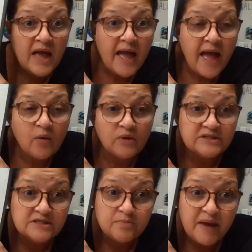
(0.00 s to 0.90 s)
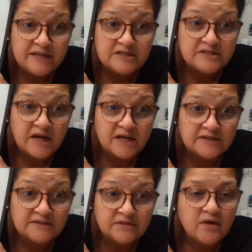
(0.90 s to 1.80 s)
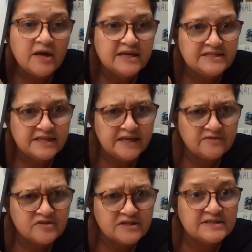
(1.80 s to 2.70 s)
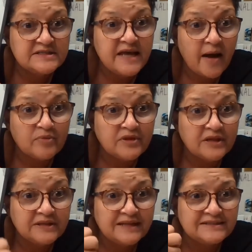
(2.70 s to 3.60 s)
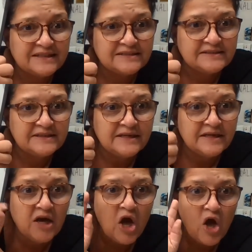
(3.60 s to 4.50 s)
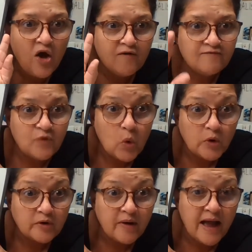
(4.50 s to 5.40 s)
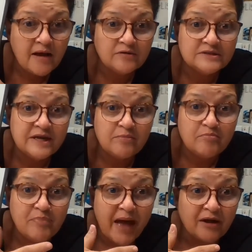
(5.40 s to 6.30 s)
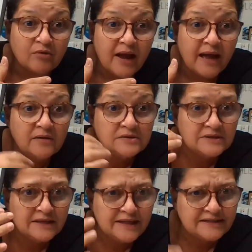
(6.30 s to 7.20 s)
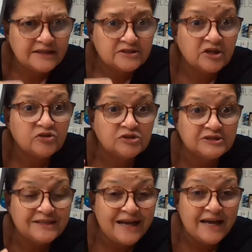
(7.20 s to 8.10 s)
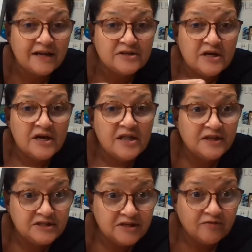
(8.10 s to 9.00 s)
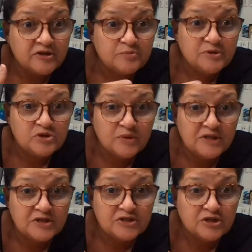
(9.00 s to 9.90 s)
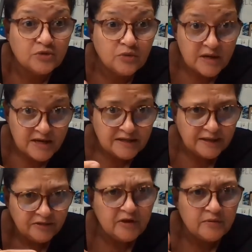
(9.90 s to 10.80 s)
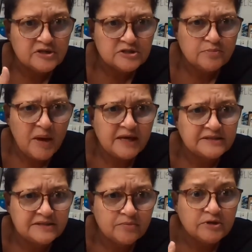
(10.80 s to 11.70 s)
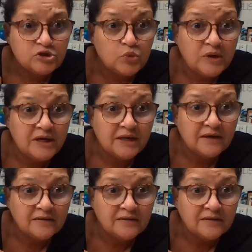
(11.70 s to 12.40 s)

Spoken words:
And what space does is it gives us depth. It lets us see foregrounds and backgrounds and lets us understand the difference between the two, that there is space in between.